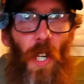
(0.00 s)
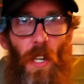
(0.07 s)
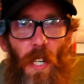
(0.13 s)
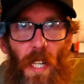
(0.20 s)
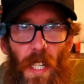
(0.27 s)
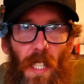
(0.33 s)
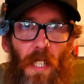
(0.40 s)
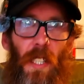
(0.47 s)
turn
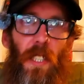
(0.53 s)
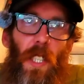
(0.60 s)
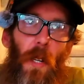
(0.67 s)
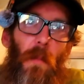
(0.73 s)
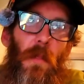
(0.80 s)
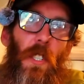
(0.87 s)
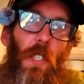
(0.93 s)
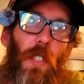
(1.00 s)
it into
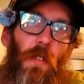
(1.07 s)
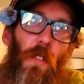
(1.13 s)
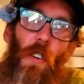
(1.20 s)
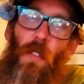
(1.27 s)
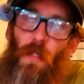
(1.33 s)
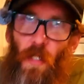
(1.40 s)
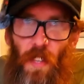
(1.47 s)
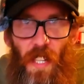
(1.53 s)
something
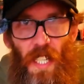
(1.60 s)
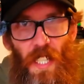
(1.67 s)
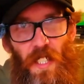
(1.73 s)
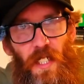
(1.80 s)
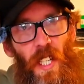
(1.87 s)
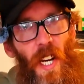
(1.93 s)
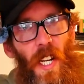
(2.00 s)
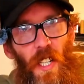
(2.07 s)
useful for the
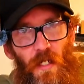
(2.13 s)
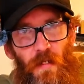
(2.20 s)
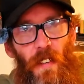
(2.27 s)
entire